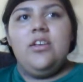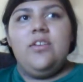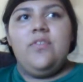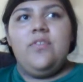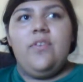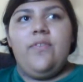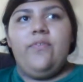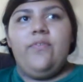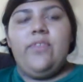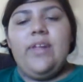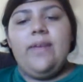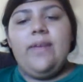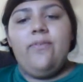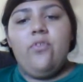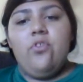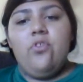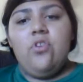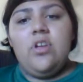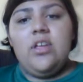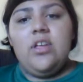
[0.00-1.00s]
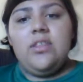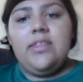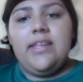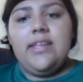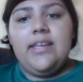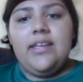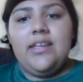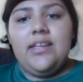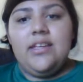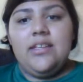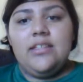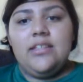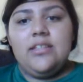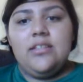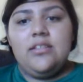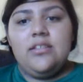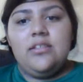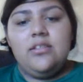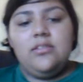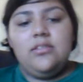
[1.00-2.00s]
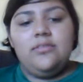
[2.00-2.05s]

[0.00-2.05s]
for flavoring things.